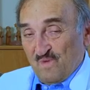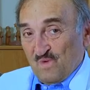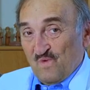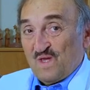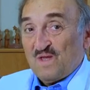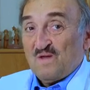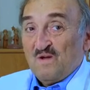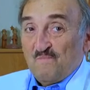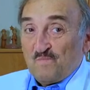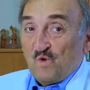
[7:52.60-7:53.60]
doing
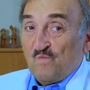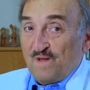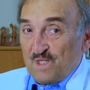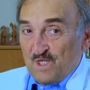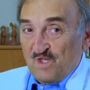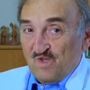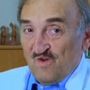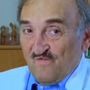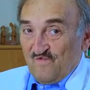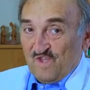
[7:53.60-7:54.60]
2 batches
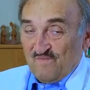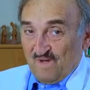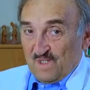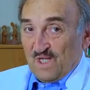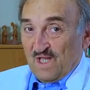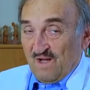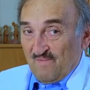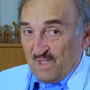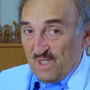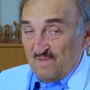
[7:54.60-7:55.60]
of this
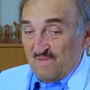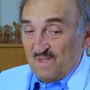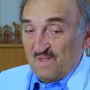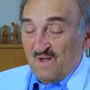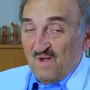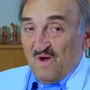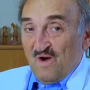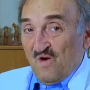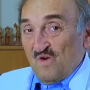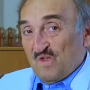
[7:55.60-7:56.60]
Panchakarma treatment.
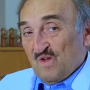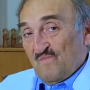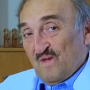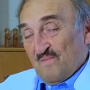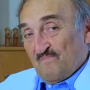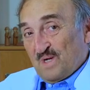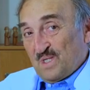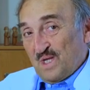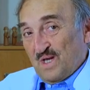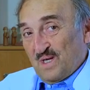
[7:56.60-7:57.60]
Also we
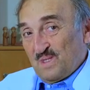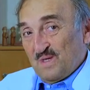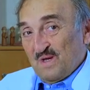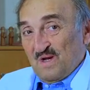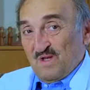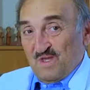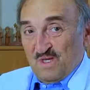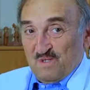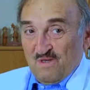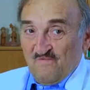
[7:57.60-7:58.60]
appreciate
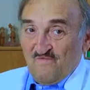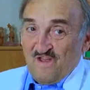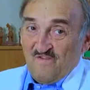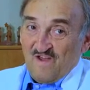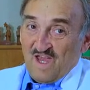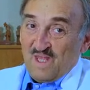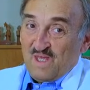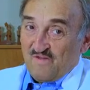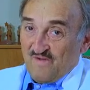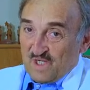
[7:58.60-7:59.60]
that if we have
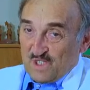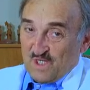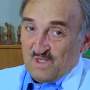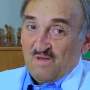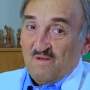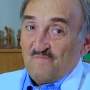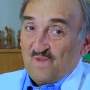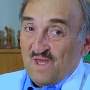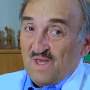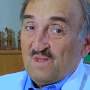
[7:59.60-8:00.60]
any question
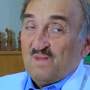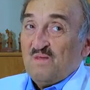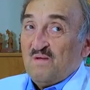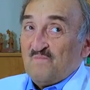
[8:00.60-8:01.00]
in